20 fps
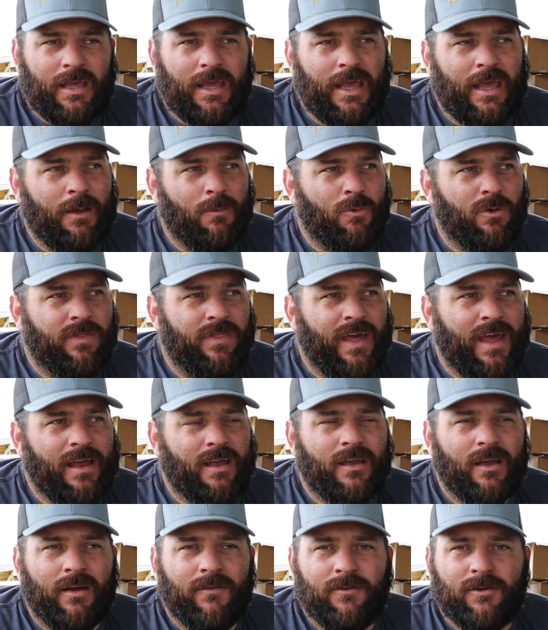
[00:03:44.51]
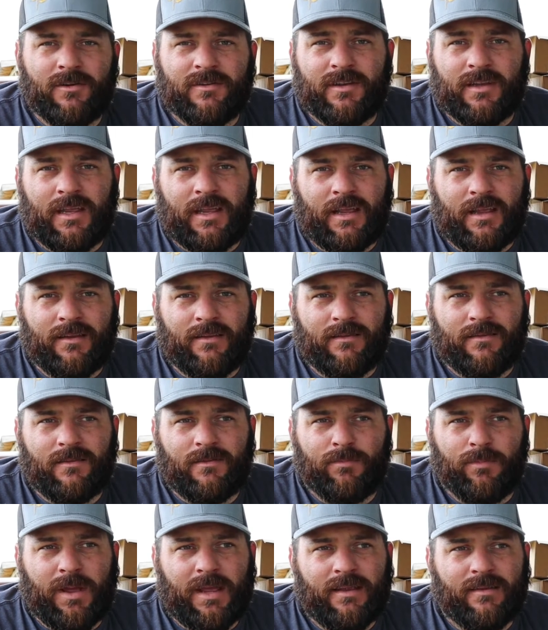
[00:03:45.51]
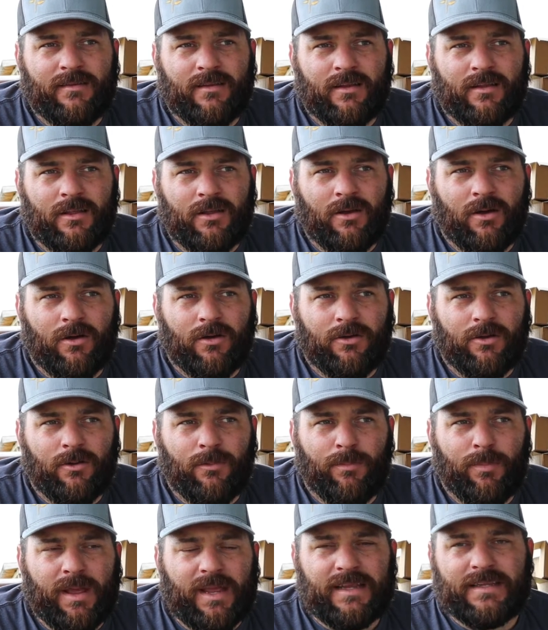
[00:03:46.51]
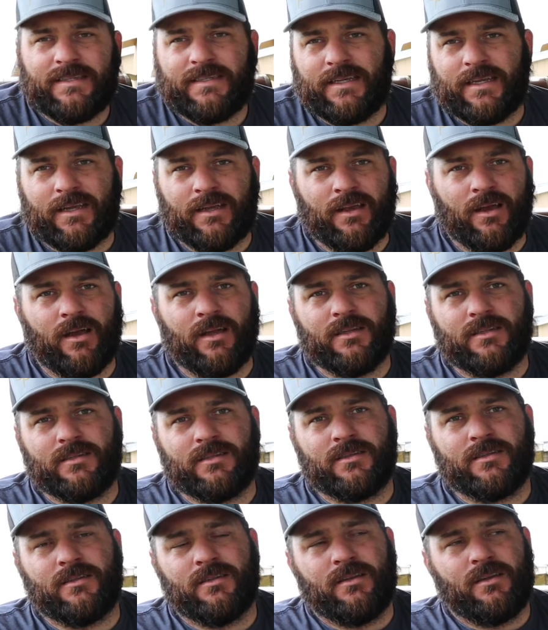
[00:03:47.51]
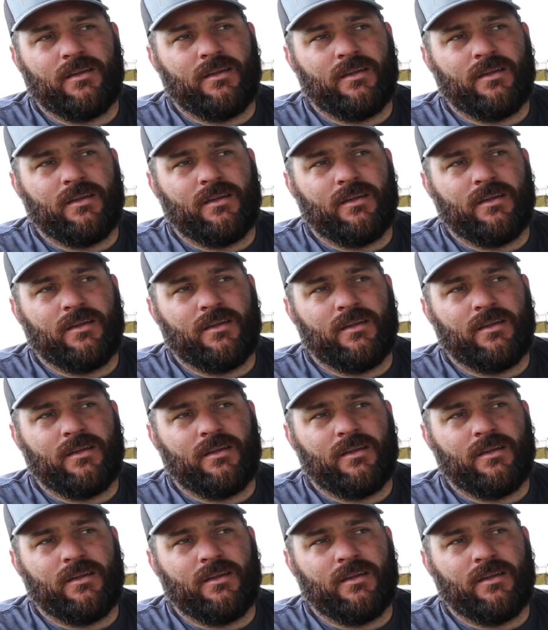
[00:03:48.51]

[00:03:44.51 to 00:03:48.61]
And what that covers is basically all your basic cuts.